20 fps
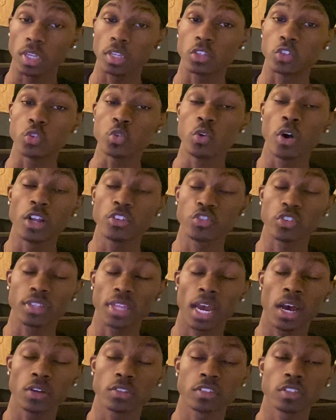
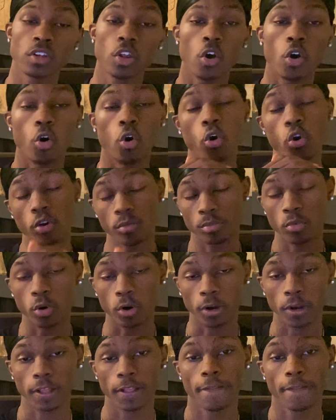200,000 or more.